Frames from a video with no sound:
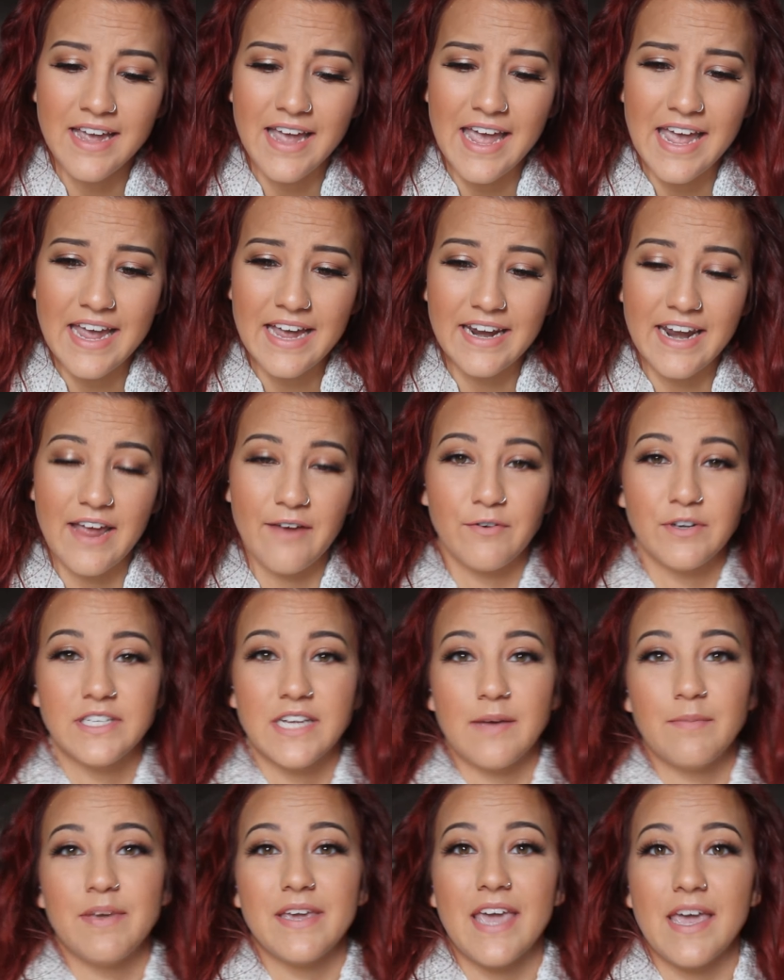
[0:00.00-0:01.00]
and every
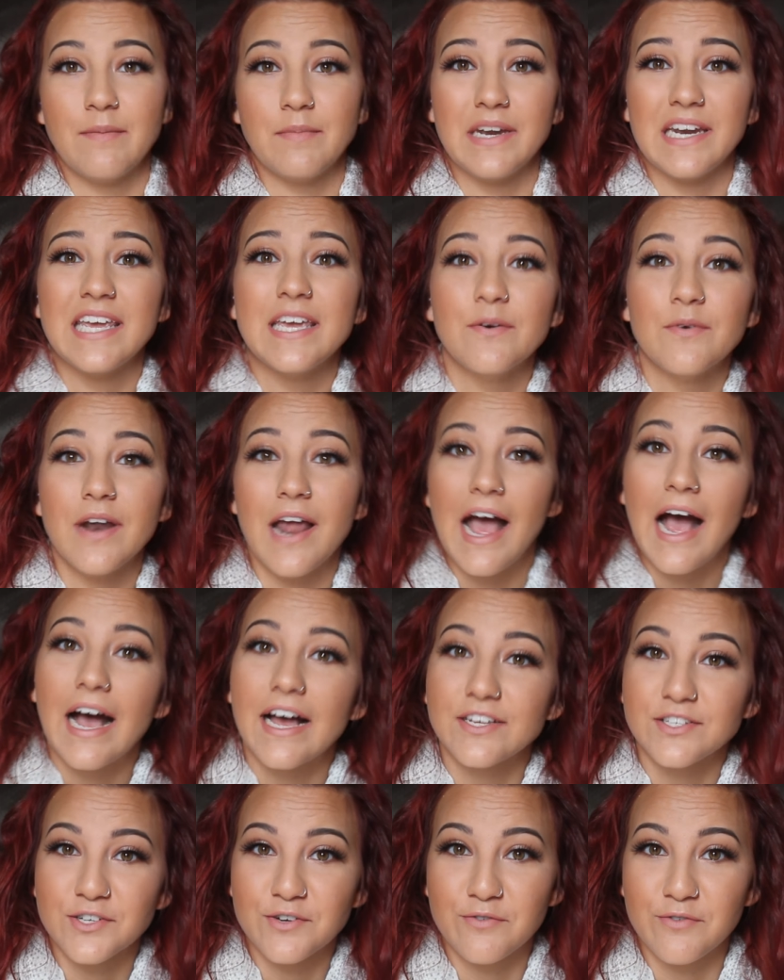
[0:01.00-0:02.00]
time he came in, he would
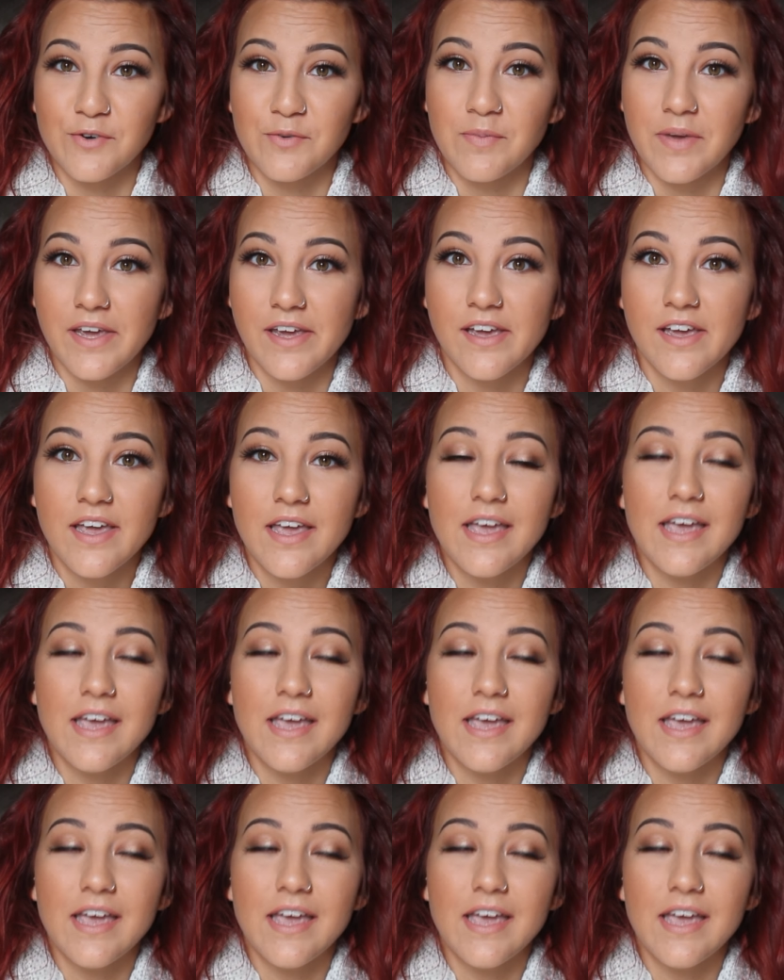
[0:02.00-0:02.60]
ask for me.